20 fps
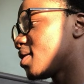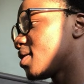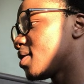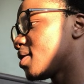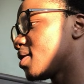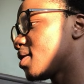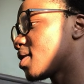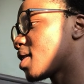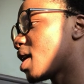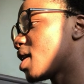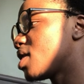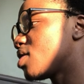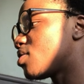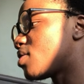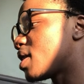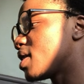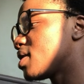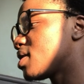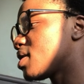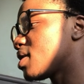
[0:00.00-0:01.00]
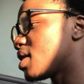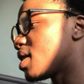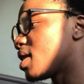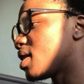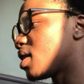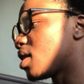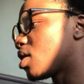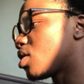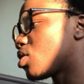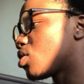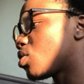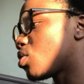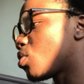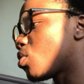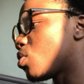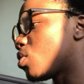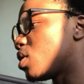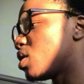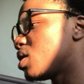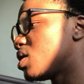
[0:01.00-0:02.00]
He kind of writes like
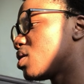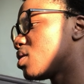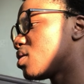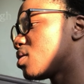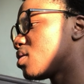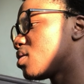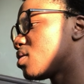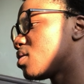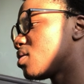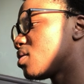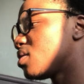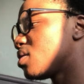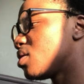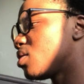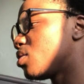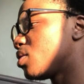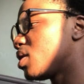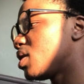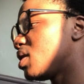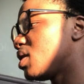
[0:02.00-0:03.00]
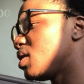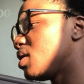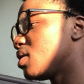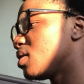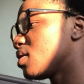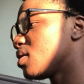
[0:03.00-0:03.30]
Claude. Low-key.